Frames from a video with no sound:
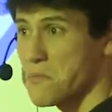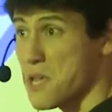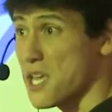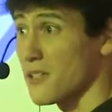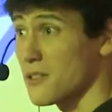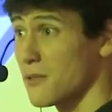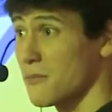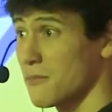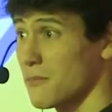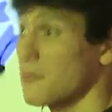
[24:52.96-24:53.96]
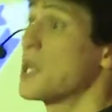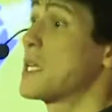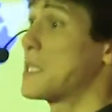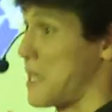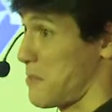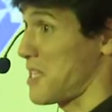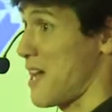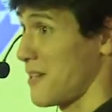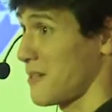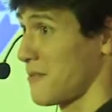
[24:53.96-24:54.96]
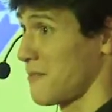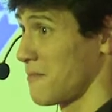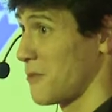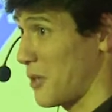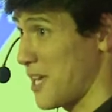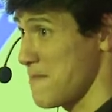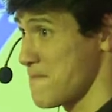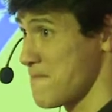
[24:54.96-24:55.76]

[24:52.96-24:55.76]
means same size, okay?